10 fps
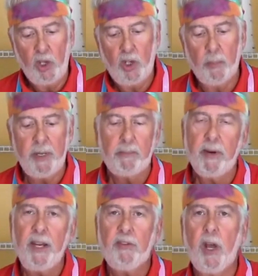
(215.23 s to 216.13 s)
You'll be
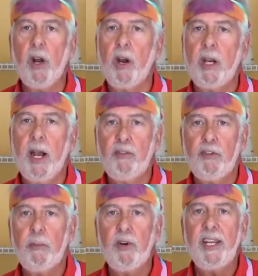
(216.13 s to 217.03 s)
placed on our
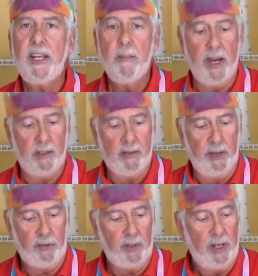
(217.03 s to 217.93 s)
customer email
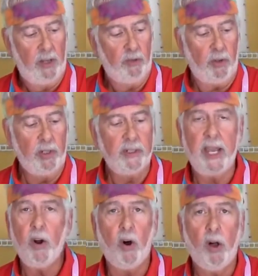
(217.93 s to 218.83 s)
list, so you'll
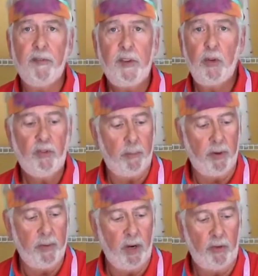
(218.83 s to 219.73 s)
get all future
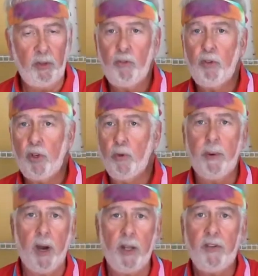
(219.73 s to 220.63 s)
promotions,
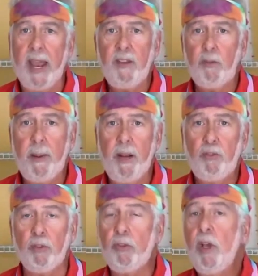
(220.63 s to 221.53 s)
coupons, and
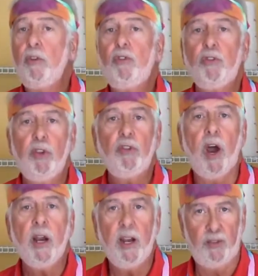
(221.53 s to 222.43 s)
specials just as
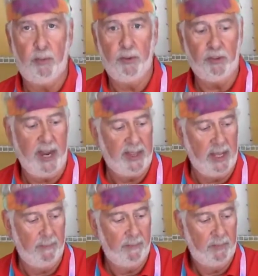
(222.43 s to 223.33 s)
our customers get
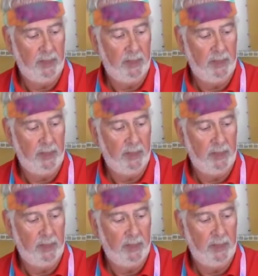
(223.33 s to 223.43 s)
them.